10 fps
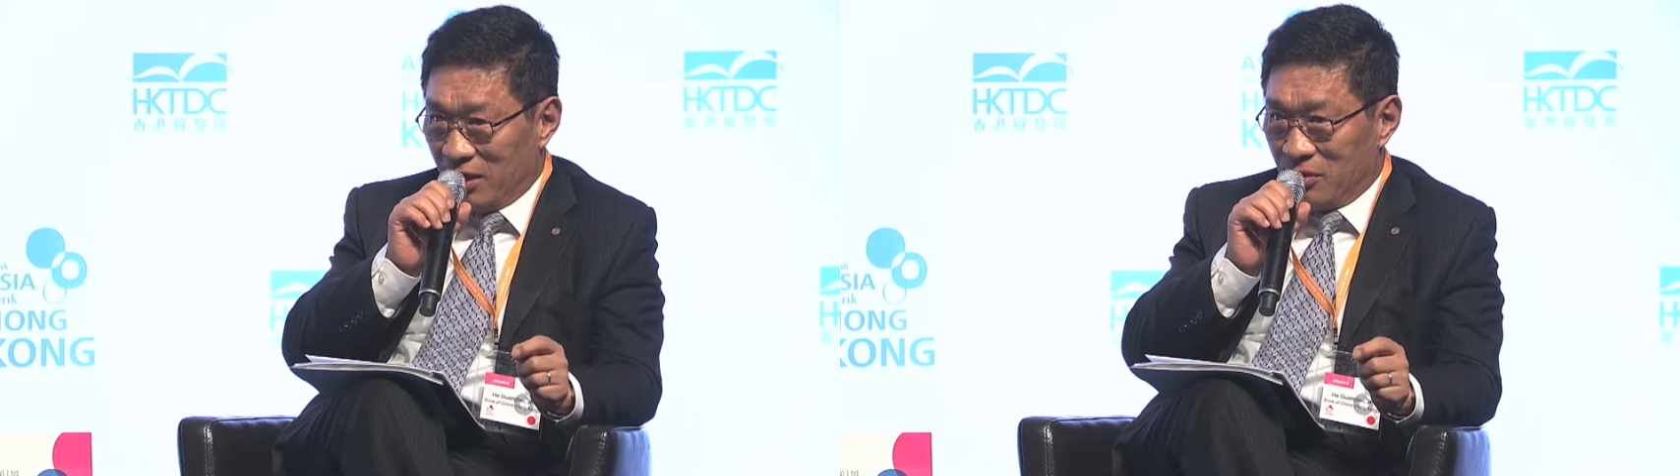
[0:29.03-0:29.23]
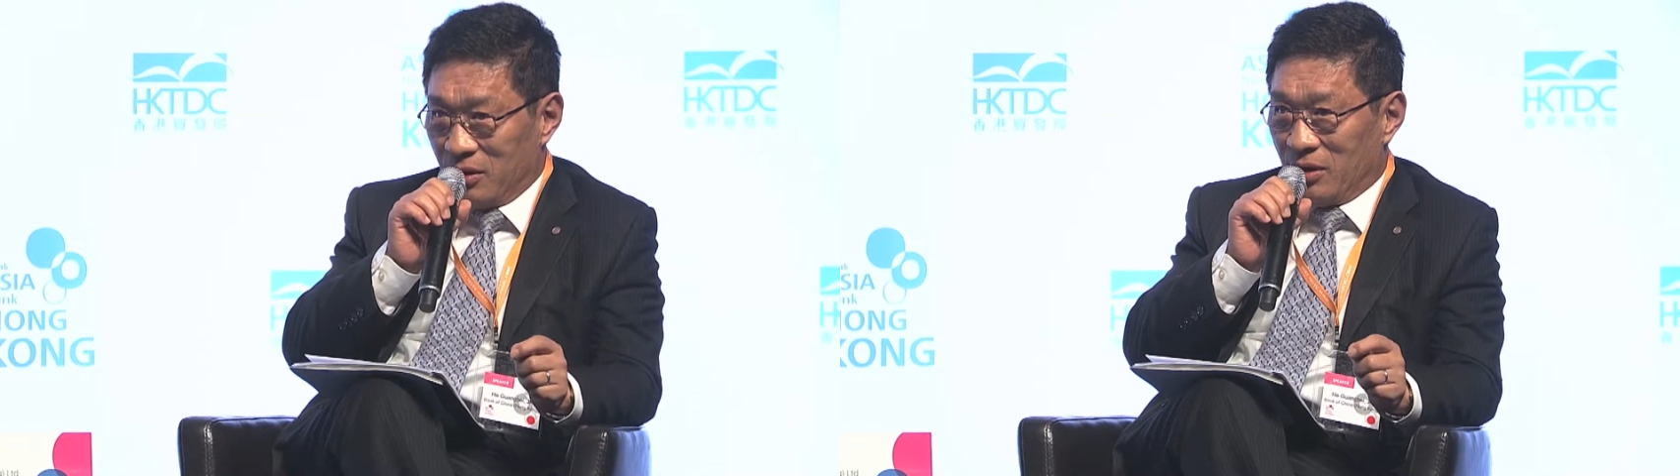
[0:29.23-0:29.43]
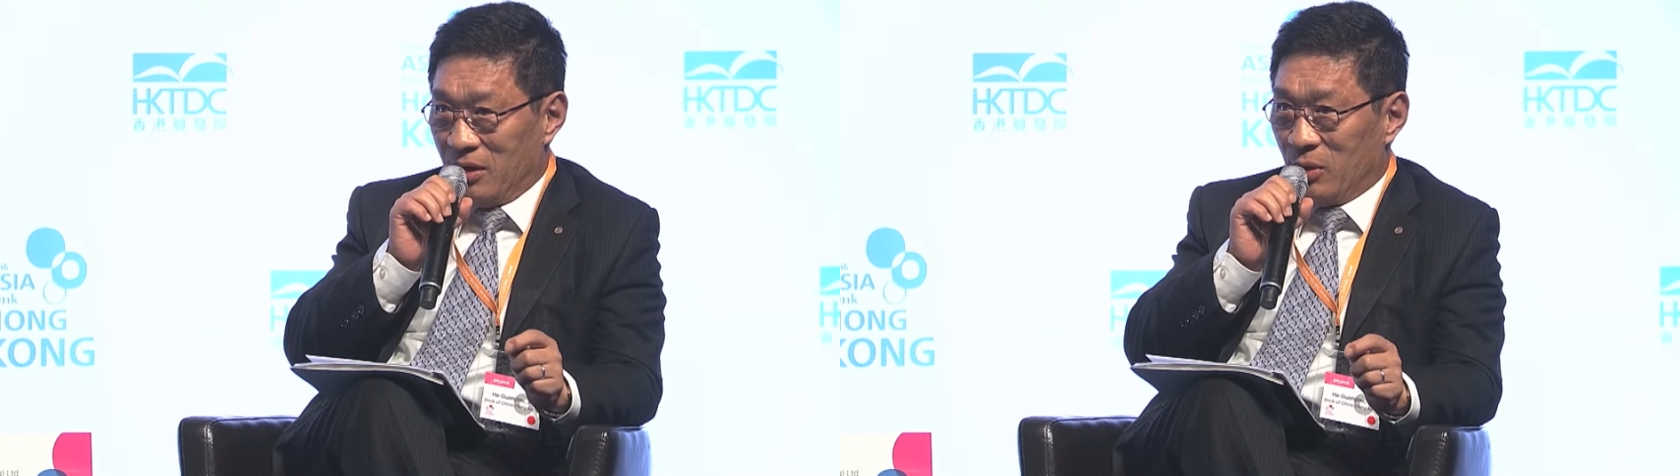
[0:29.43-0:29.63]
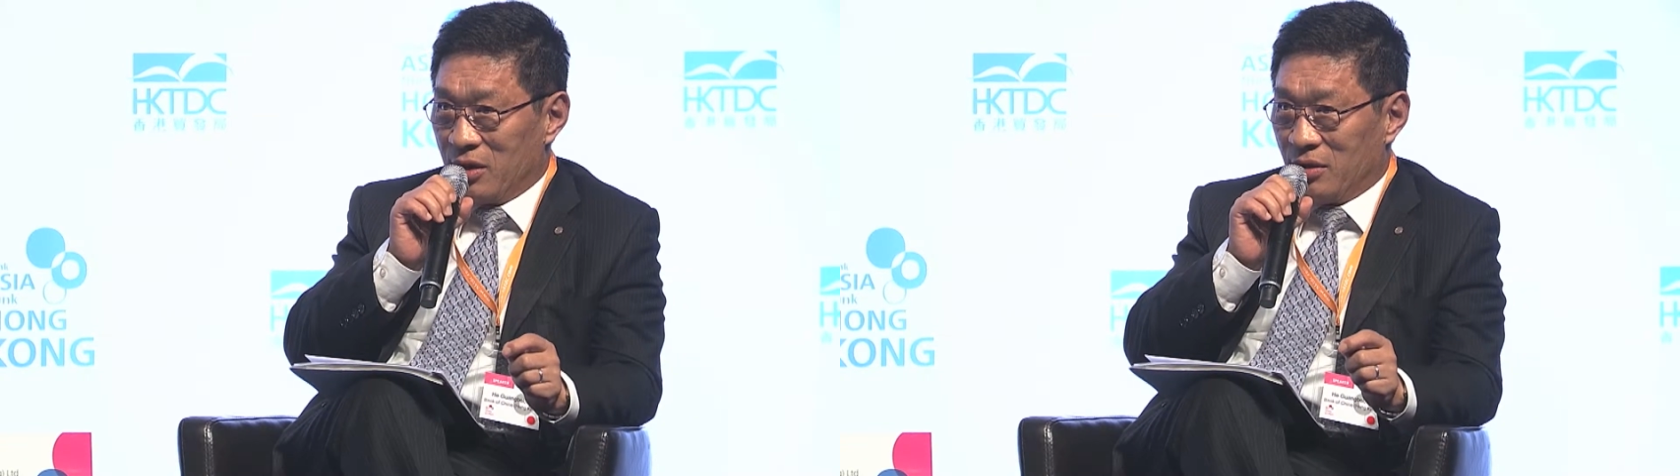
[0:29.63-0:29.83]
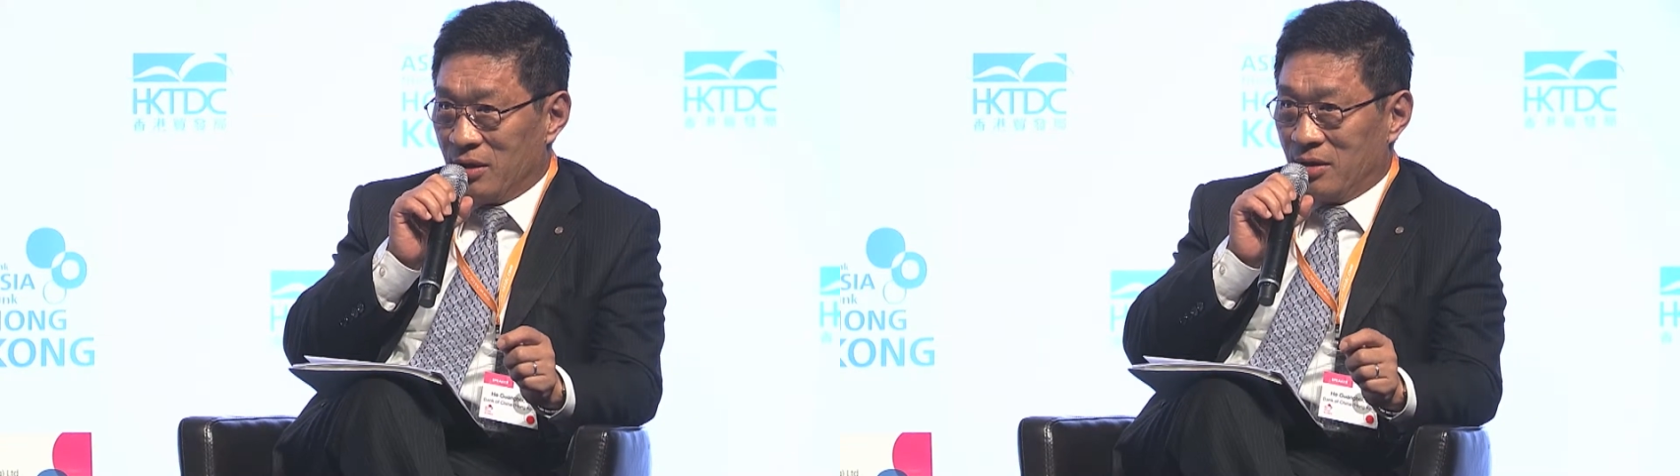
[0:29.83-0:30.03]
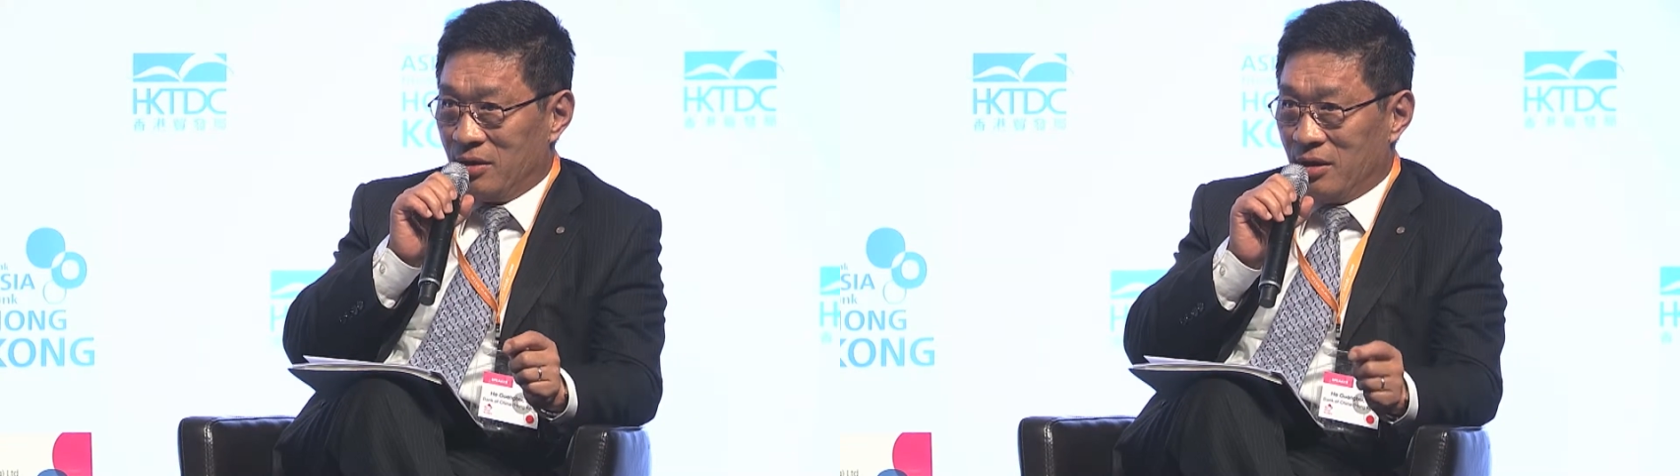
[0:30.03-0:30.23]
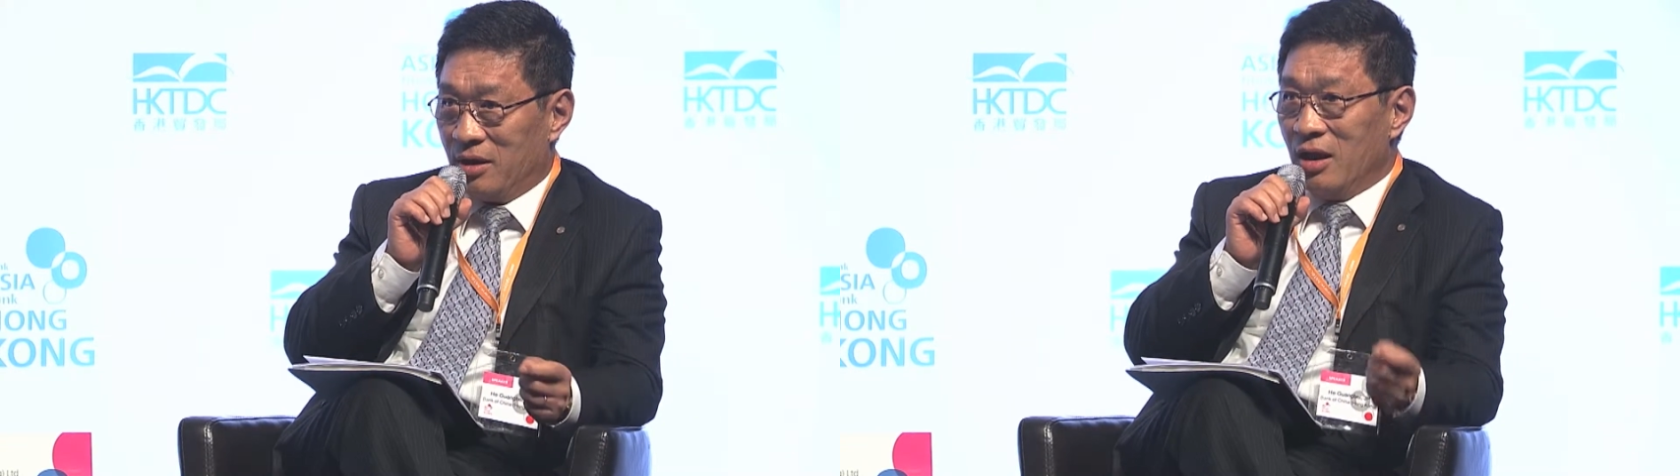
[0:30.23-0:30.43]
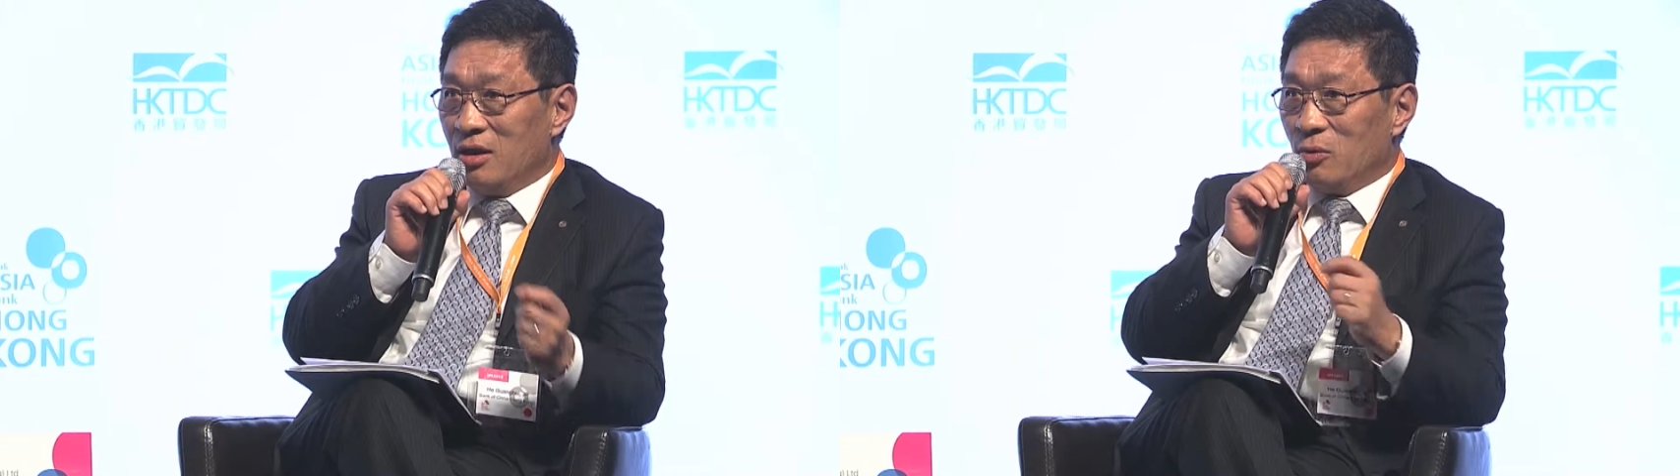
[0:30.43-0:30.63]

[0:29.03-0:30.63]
to, they went to Hong Kong.